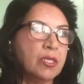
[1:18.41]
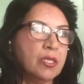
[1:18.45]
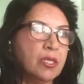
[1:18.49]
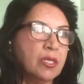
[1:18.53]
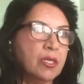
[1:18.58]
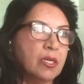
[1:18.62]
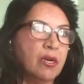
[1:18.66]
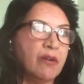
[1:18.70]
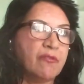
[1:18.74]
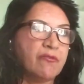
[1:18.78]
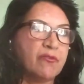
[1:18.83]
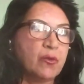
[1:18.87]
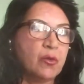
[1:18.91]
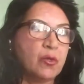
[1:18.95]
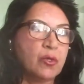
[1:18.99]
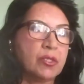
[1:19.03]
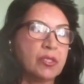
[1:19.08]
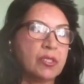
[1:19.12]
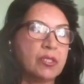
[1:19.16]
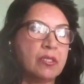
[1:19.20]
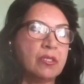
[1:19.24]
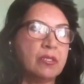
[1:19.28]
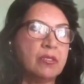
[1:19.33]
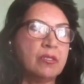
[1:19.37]
Of course,
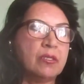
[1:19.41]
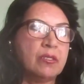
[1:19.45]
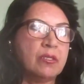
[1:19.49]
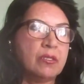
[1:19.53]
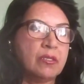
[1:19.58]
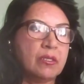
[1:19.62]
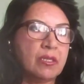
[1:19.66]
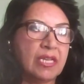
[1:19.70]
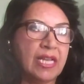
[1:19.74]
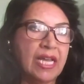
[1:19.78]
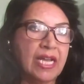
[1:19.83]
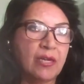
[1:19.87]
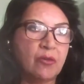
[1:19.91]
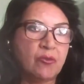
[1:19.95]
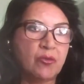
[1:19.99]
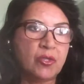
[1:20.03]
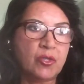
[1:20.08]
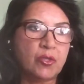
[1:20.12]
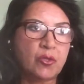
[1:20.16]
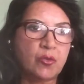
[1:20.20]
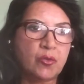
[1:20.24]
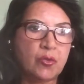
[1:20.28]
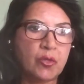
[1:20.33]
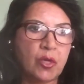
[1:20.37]
language
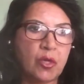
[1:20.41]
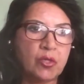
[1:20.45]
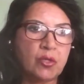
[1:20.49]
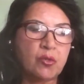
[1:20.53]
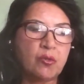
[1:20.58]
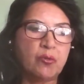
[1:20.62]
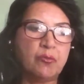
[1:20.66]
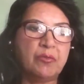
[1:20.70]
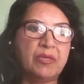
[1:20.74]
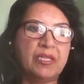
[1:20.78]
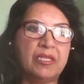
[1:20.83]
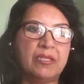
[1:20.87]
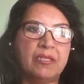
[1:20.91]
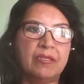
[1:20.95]
could also be